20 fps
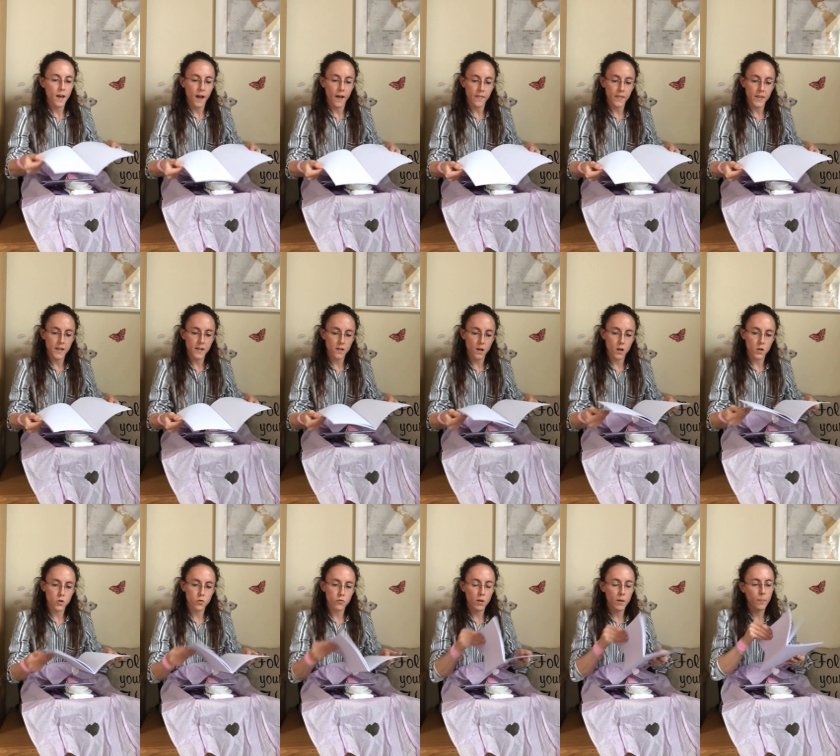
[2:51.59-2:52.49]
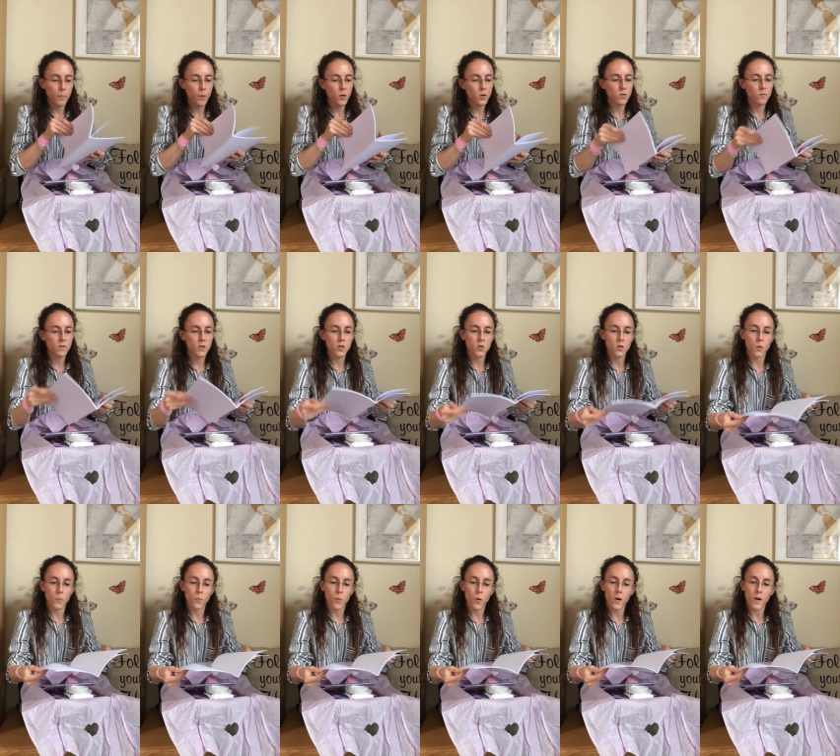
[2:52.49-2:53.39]
And these are Treatbox original
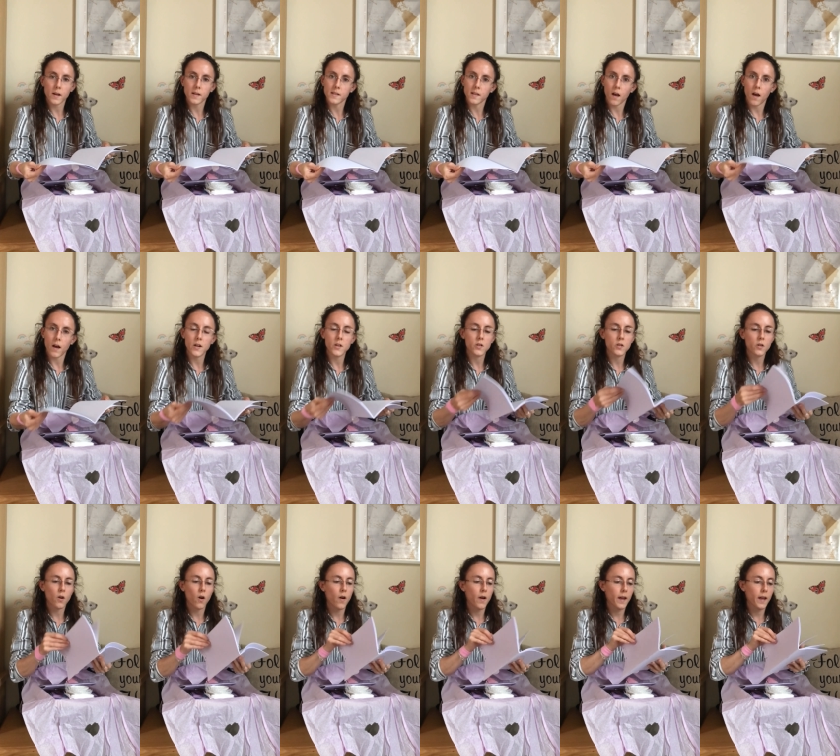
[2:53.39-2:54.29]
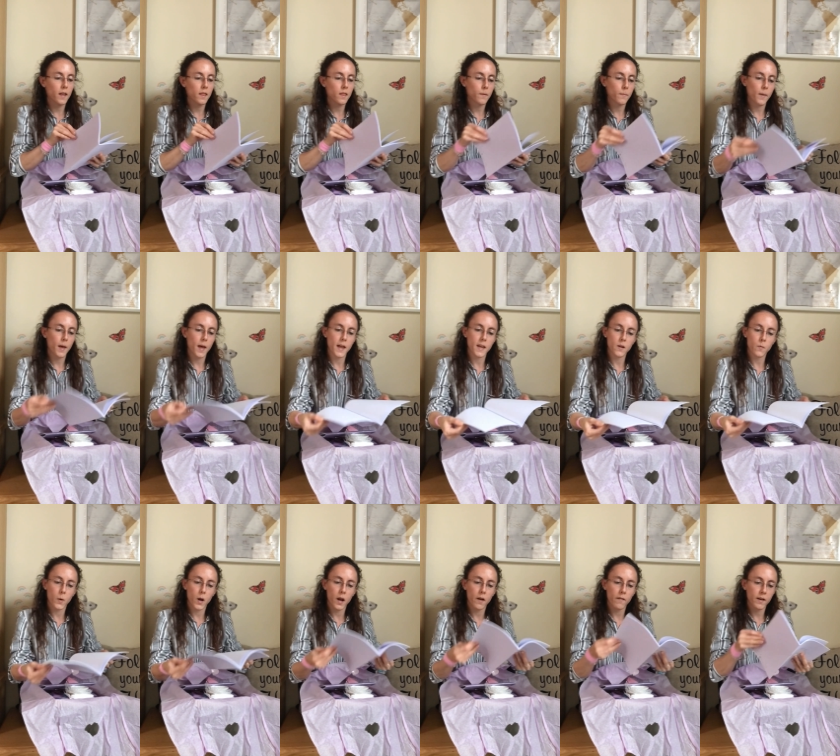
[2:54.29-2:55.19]
products, guys. You can't get them
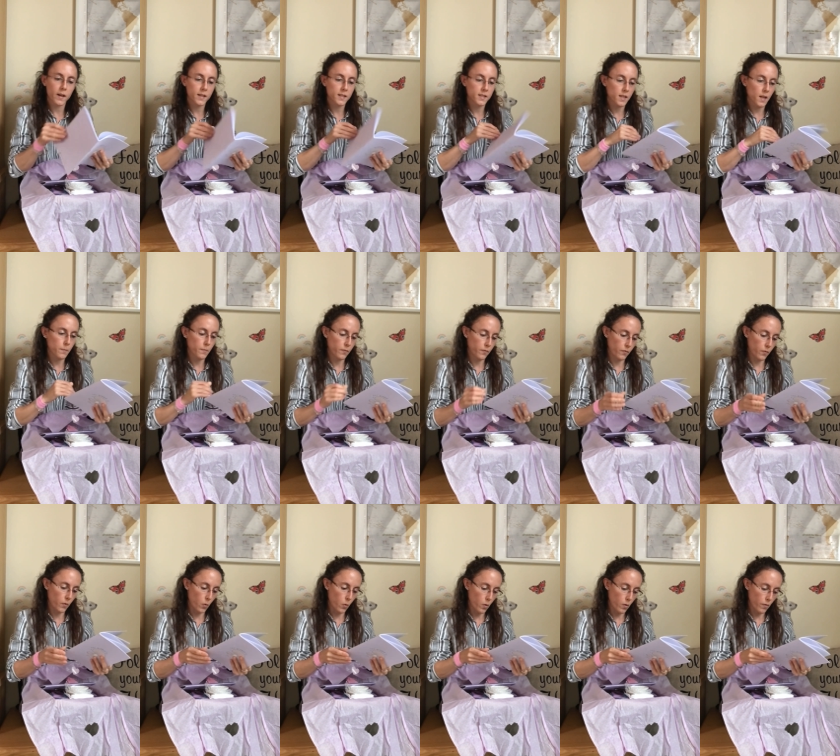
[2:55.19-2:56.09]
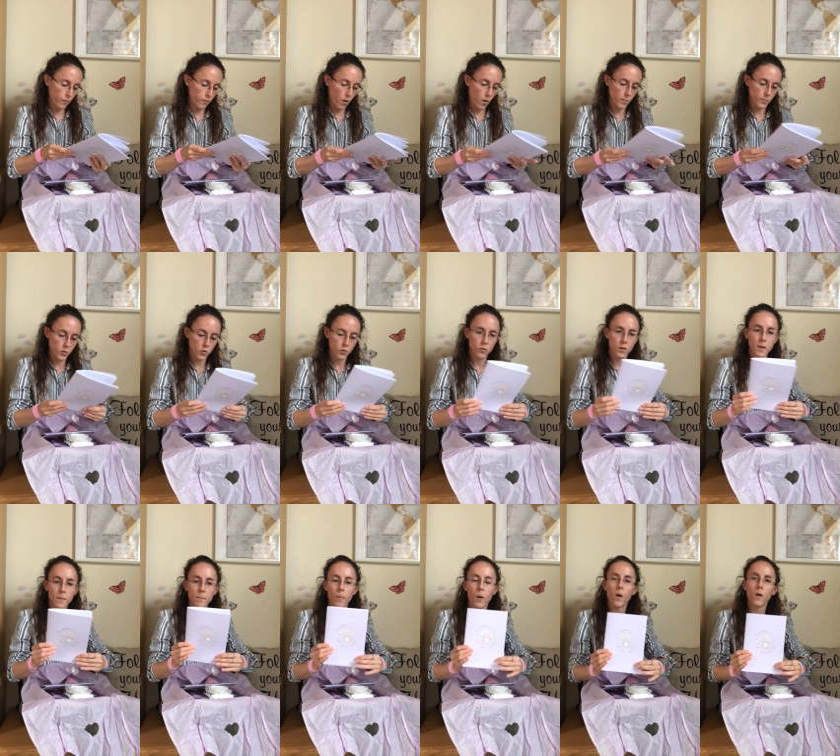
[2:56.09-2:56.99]
anywhere except for from
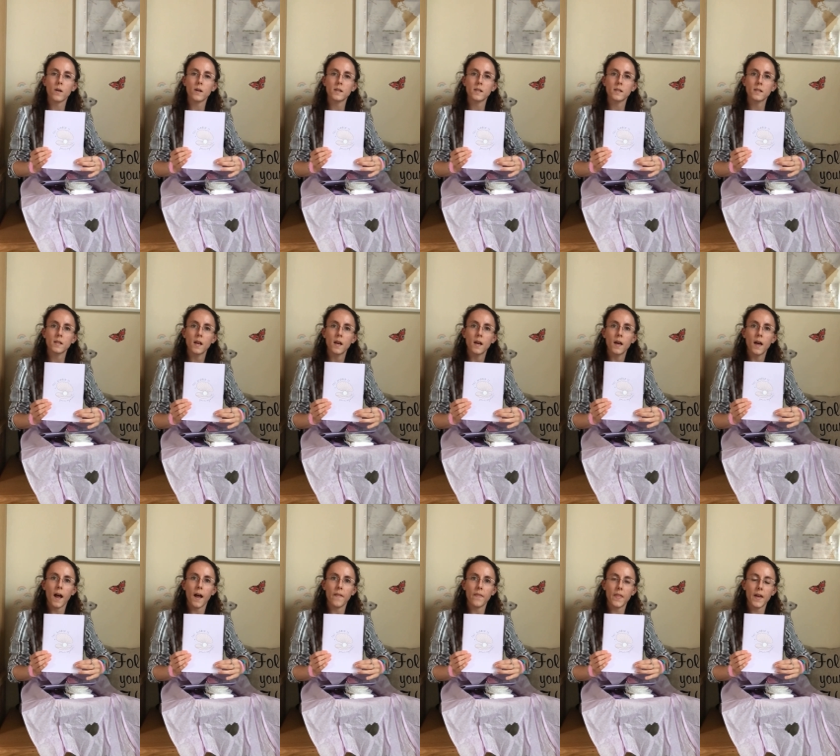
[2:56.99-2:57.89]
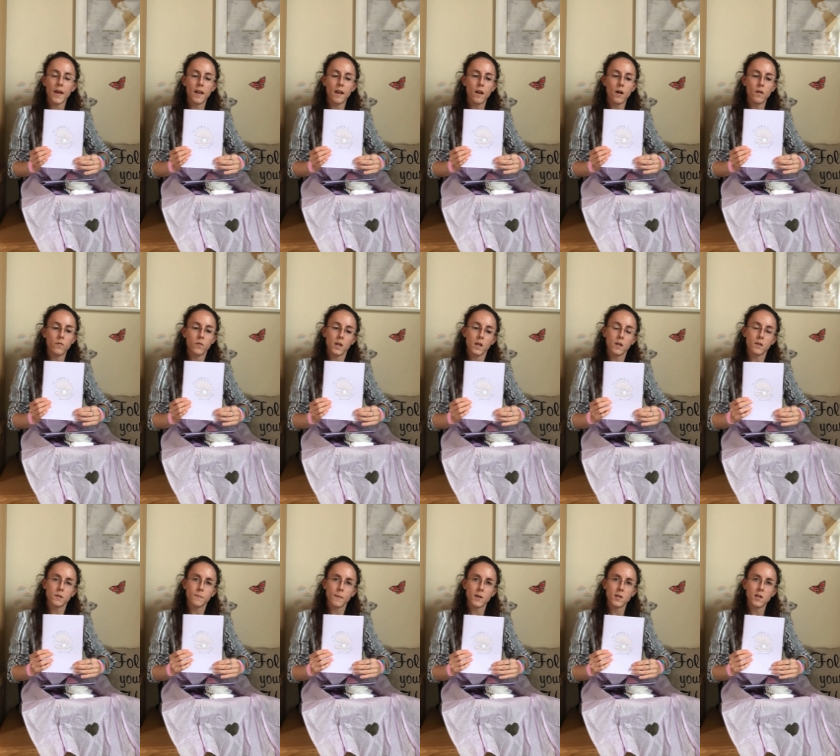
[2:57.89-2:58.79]
Treatbox. And they're lovely,
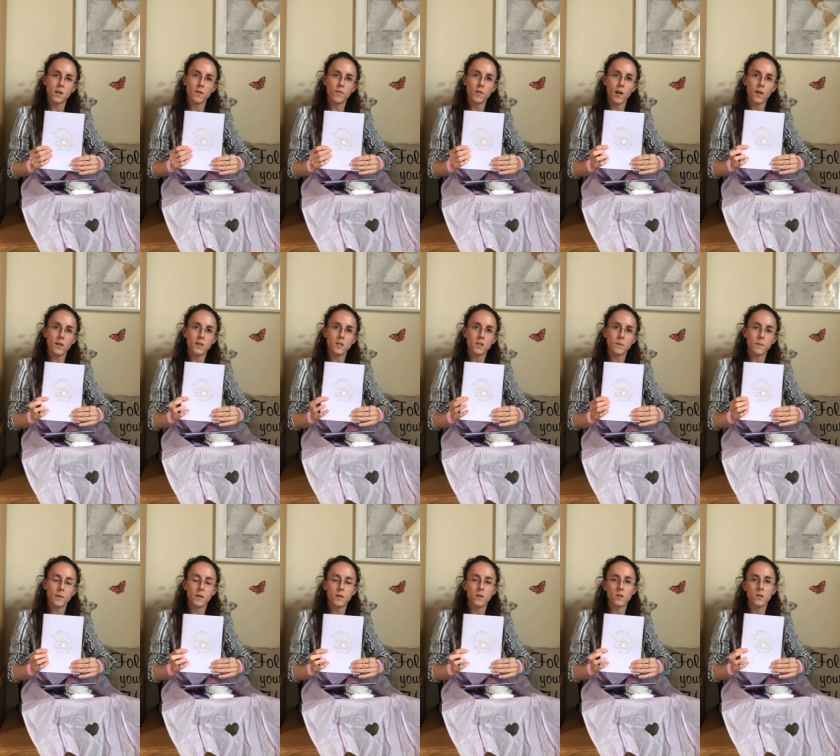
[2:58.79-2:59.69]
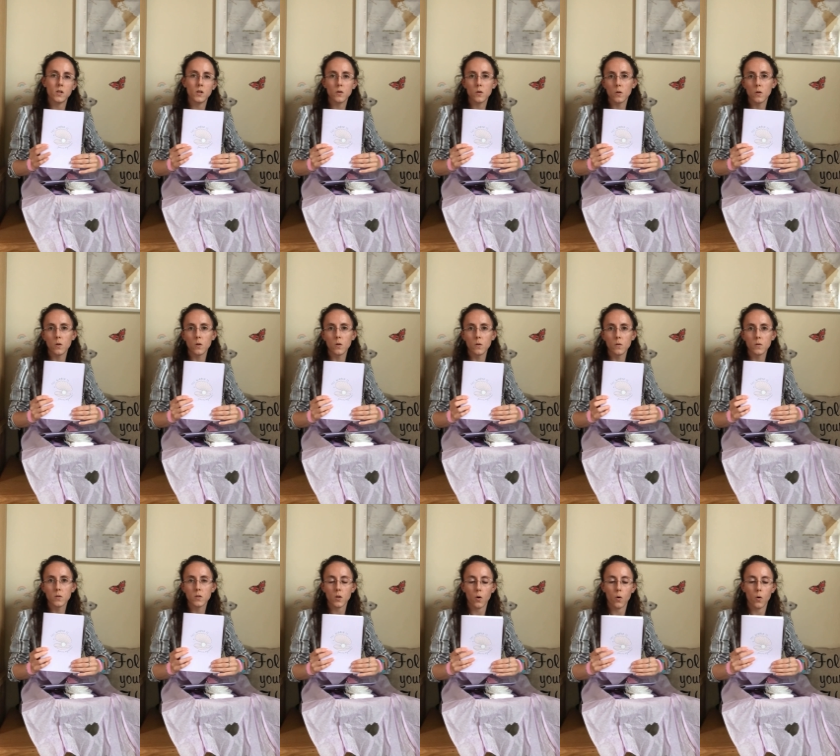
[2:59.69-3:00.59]
especially if you like doing
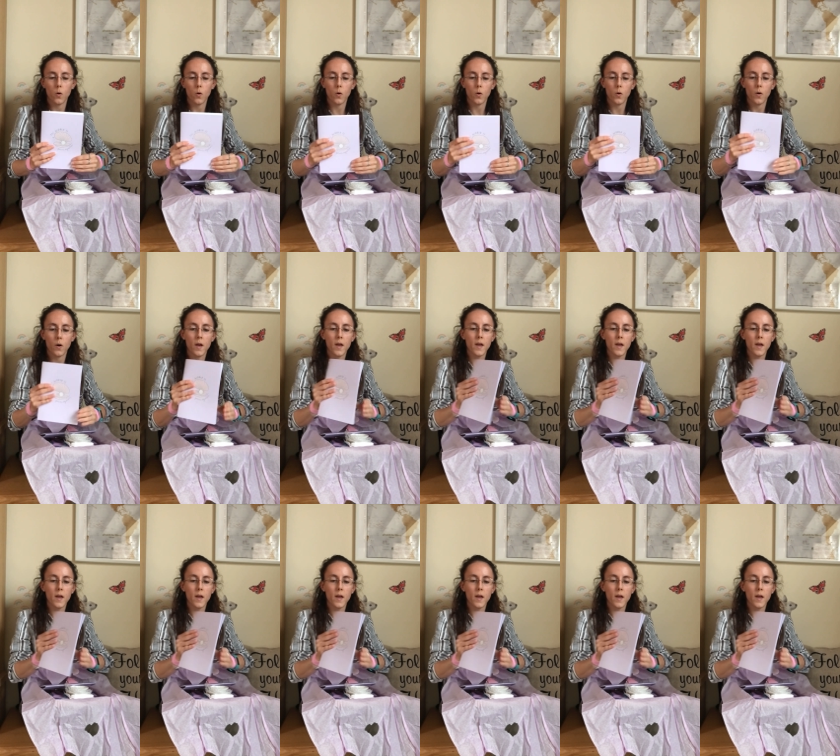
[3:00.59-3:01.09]
doodles or